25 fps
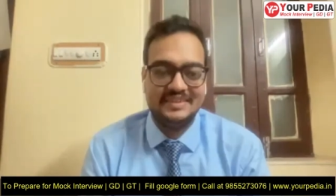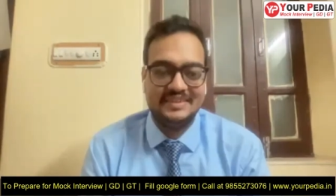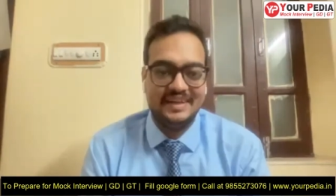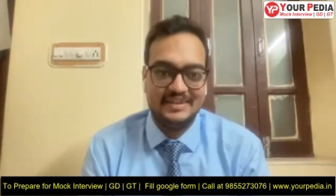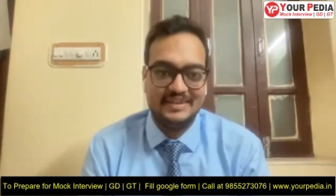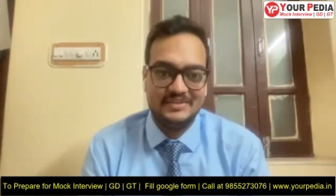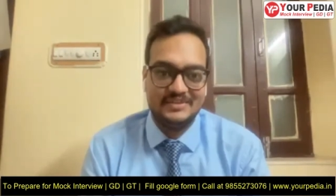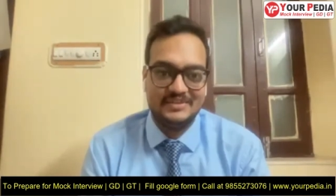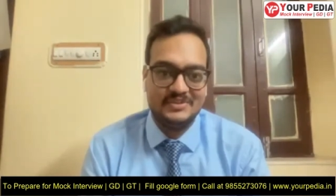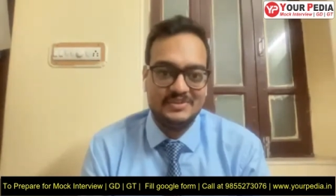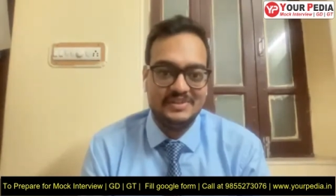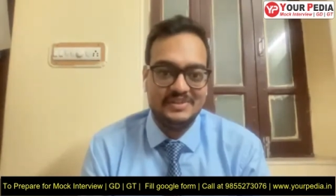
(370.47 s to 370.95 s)
sir,
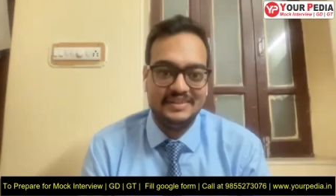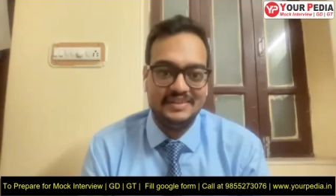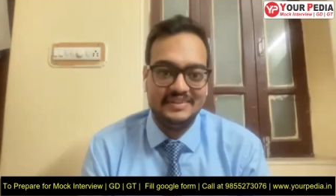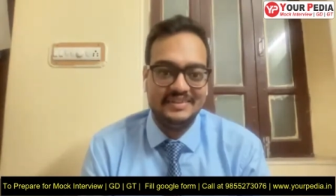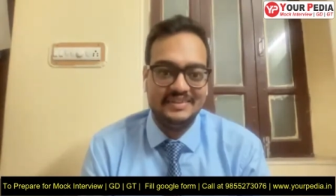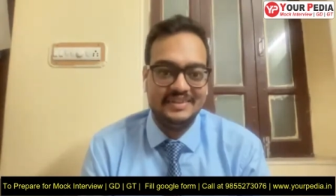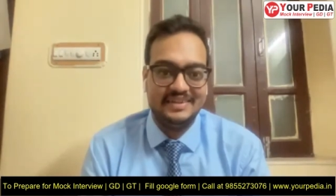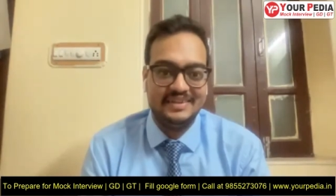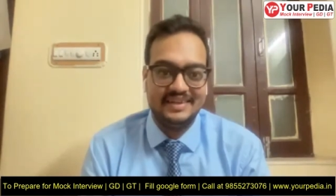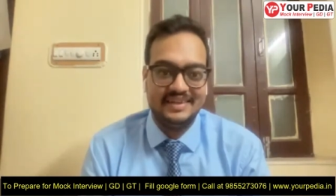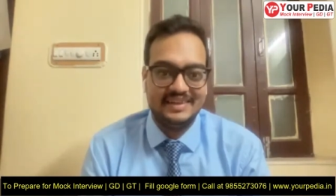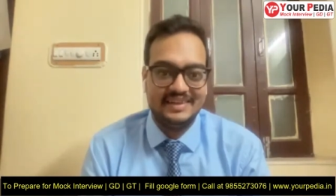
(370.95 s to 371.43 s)
actually
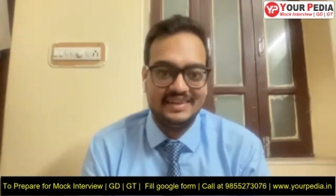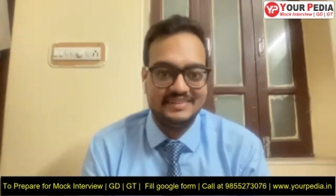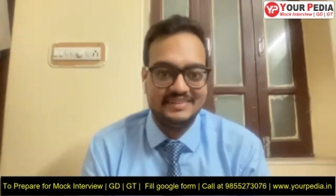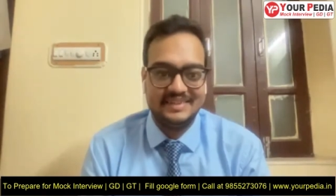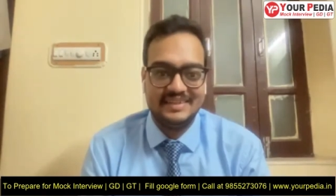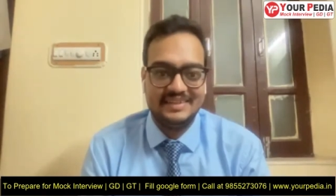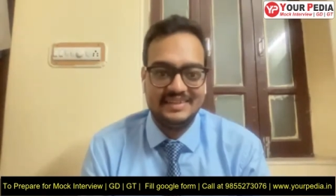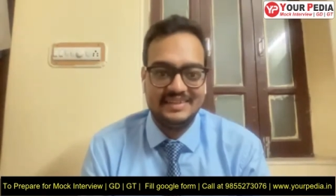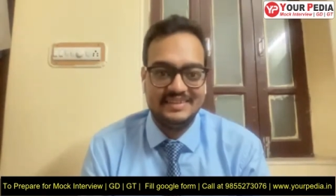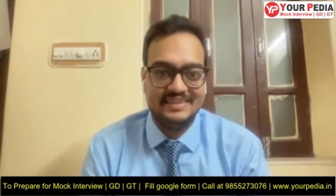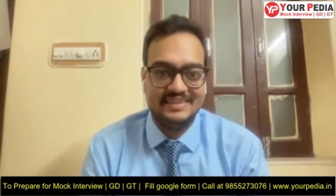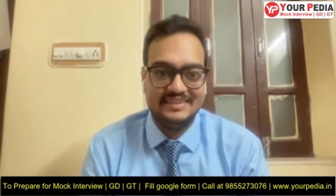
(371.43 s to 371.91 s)
in the glass
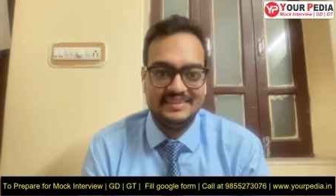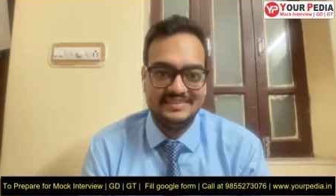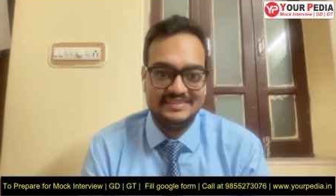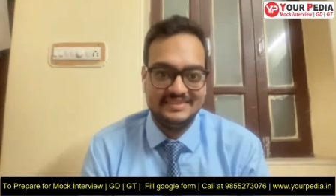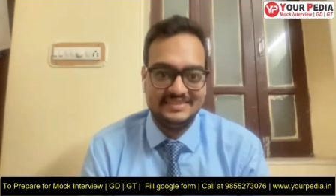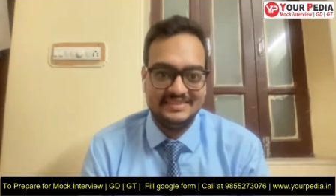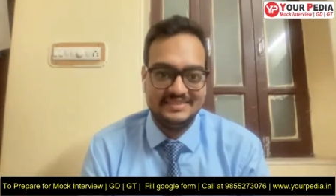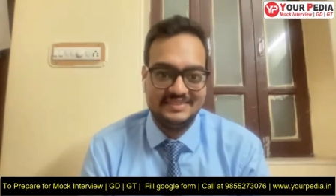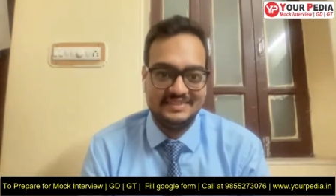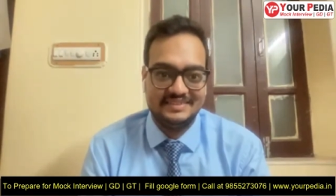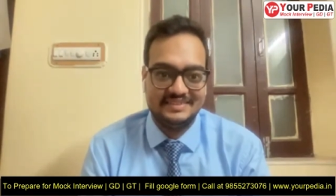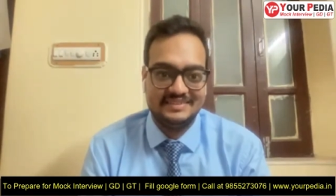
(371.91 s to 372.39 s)
I didn't
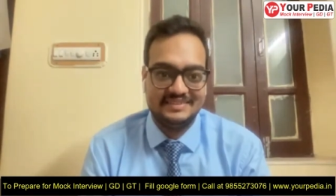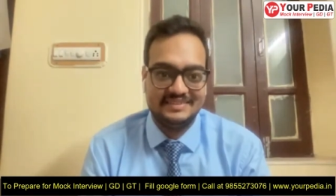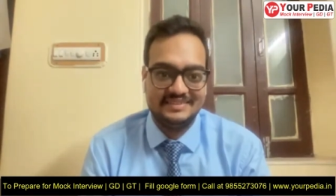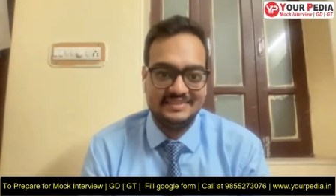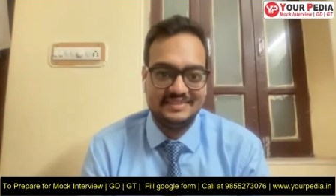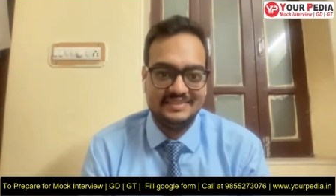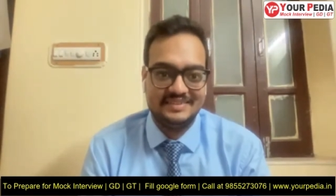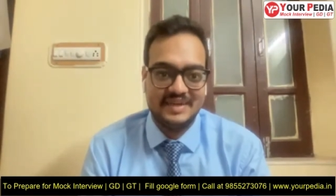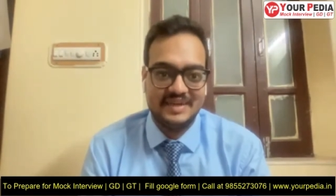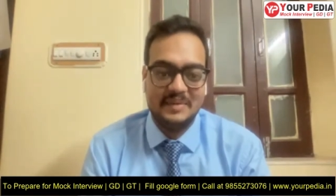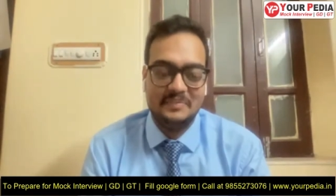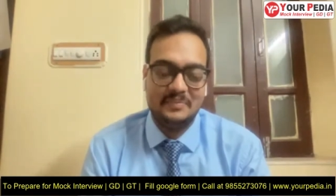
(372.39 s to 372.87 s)
see, sir.
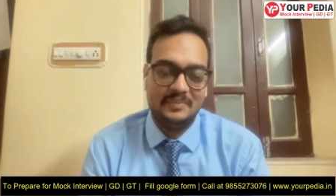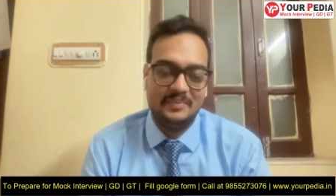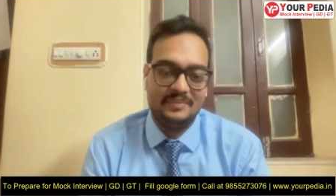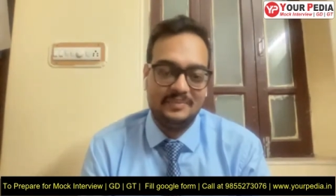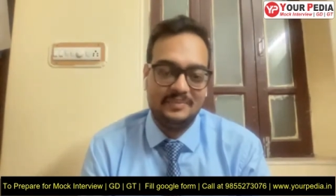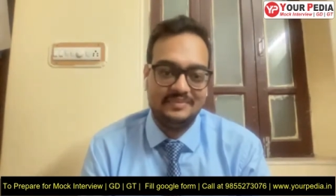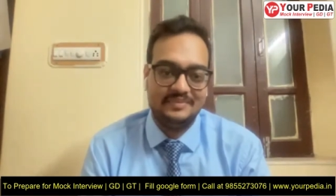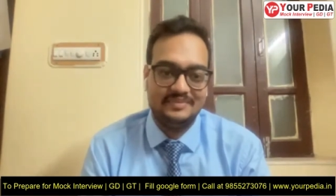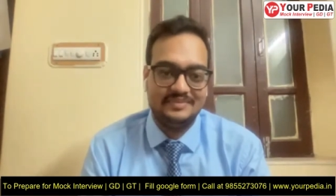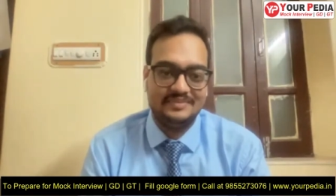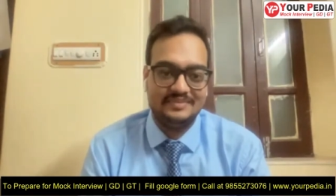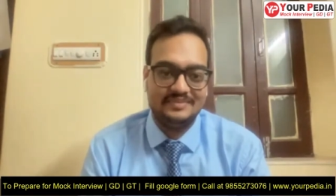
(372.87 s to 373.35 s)
I,
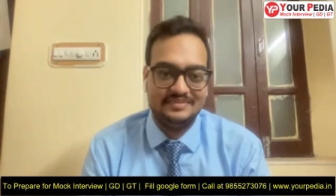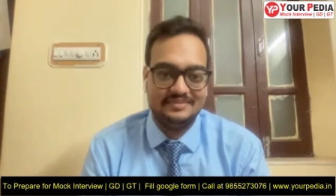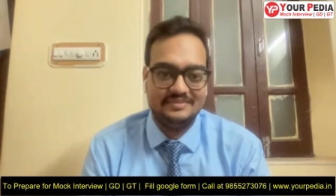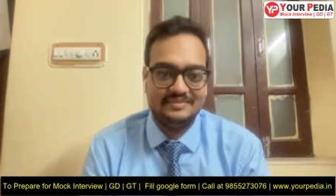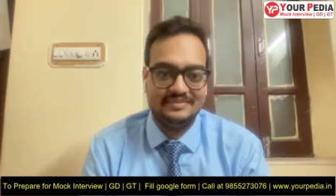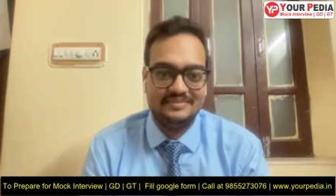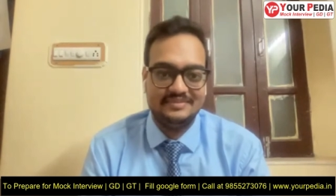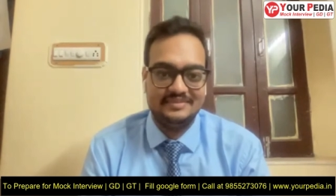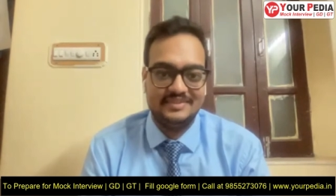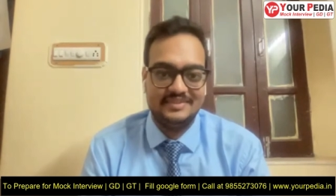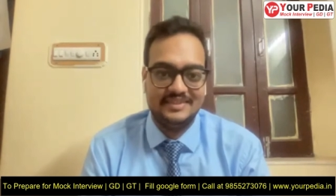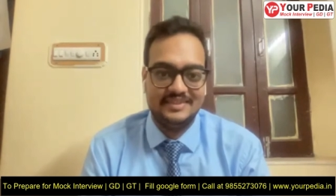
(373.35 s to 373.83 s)

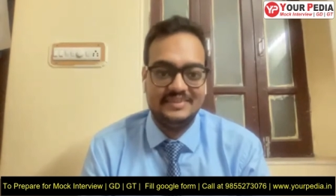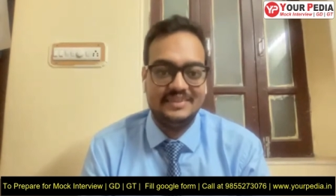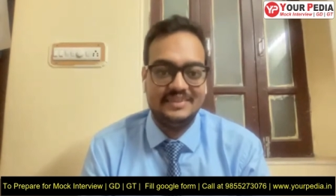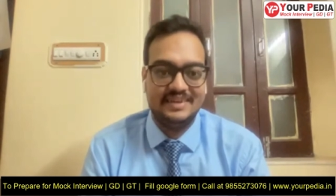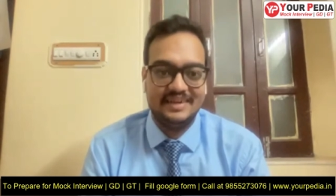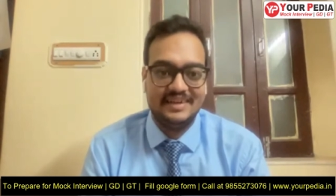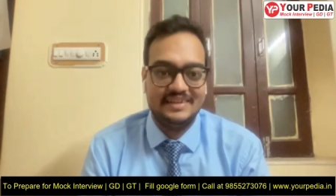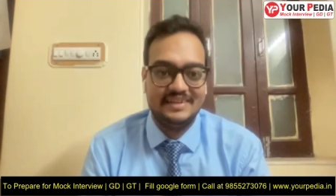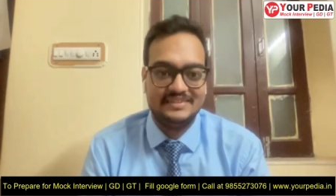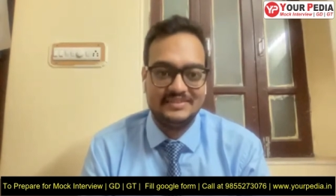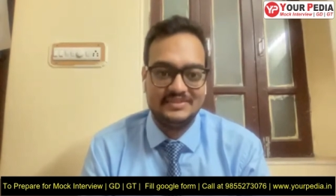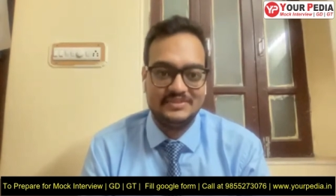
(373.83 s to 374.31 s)
in the
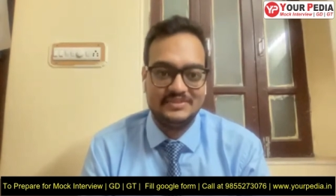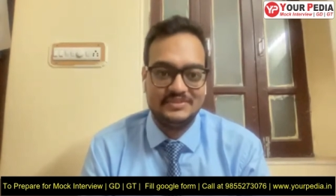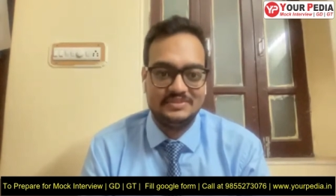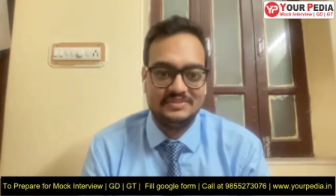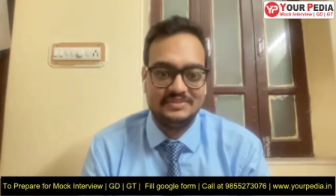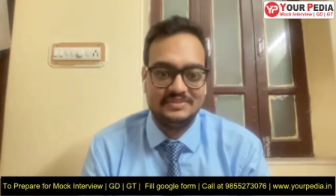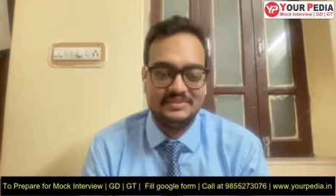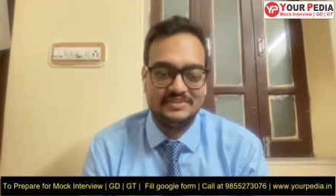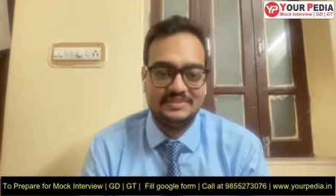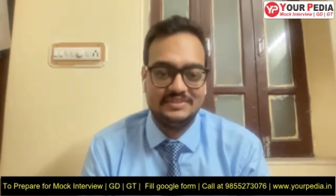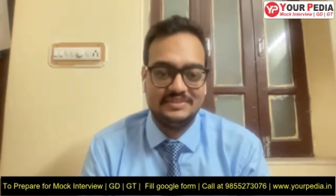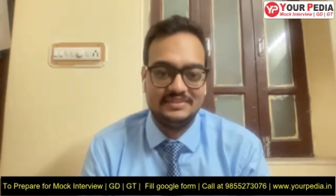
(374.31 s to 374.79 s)
glass,
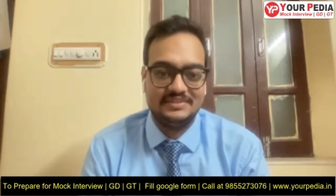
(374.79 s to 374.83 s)
no.